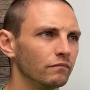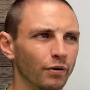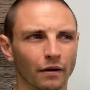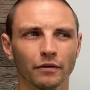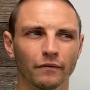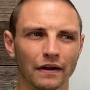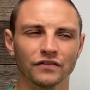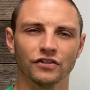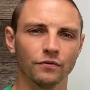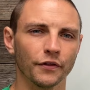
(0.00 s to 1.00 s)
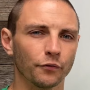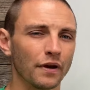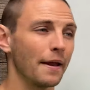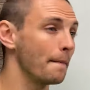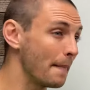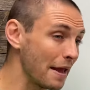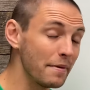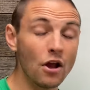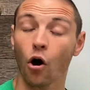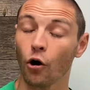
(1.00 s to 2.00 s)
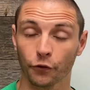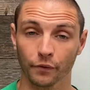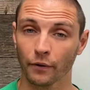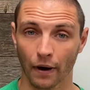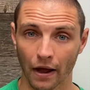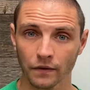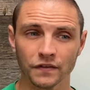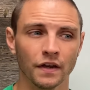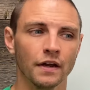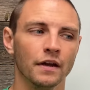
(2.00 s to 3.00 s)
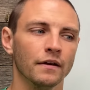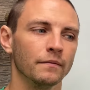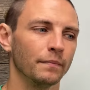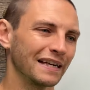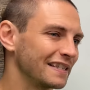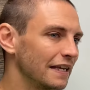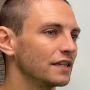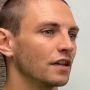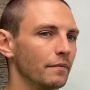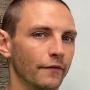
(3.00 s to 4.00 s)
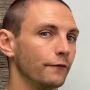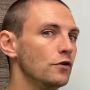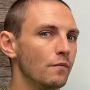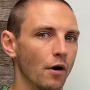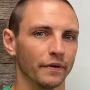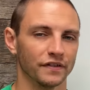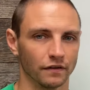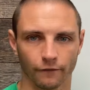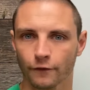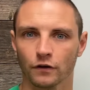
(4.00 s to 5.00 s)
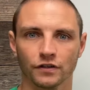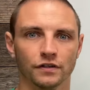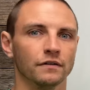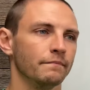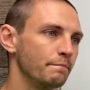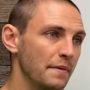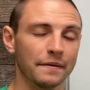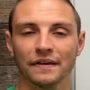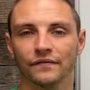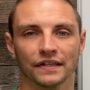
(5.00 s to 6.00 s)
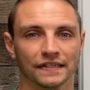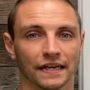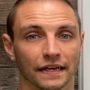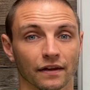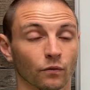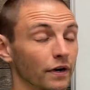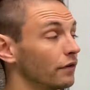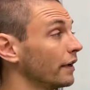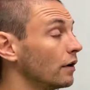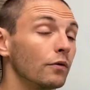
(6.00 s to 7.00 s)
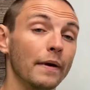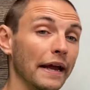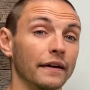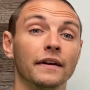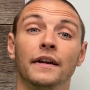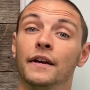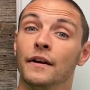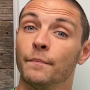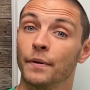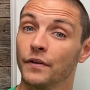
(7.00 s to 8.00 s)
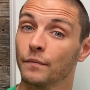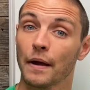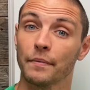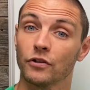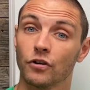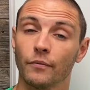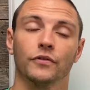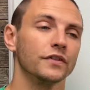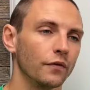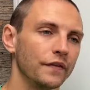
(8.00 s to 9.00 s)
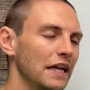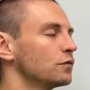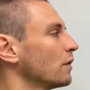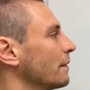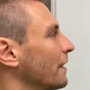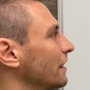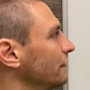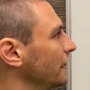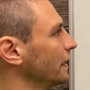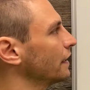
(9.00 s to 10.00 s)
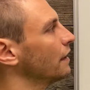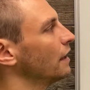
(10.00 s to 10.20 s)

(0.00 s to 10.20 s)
probably rounds two and three, maybe all three rounds. I just think it's going to be a few moments in the first, maybe even the second, where you're like, oh, man, Pinto might be in trouble. So that's where I'm kind of leaning.